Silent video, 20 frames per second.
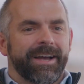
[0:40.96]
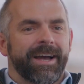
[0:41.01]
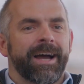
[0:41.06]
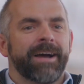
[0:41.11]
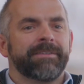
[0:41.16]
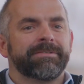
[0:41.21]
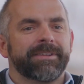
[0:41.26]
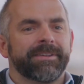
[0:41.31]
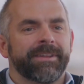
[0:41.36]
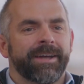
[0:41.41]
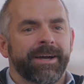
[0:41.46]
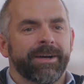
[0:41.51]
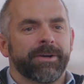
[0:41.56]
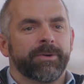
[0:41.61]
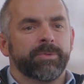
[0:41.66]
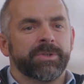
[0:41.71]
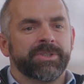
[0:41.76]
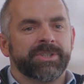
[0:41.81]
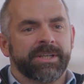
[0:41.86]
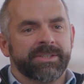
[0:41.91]
After that,
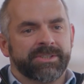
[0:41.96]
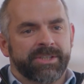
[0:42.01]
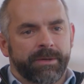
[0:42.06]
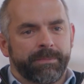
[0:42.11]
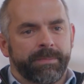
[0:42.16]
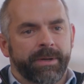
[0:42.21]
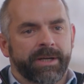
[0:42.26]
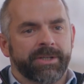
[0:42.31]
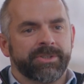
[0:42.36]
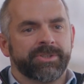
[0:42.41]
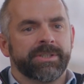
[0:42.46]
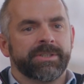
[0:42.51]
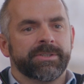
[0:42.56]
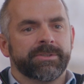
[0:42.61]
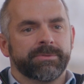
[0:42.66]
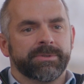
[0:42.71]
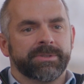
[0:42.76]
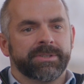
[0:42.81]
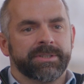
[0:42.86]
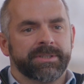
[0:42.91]
we changed our packaging
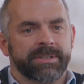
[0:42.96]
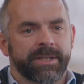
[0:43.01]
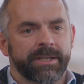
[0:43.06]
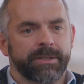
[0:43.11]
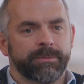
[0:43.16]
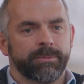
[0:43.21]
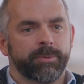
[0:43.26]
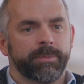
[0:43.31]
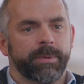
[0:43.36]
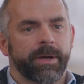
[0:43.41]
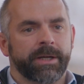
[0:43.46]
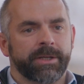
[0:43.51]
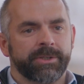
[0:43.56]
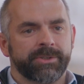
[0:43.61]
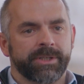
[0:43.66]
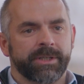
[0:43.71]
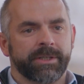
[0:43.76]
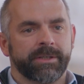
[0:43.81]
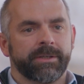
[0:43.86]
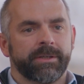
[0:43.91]
to a sustainable
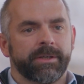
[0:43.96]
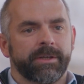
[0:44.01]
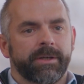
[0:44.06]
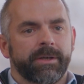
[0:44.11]
packaging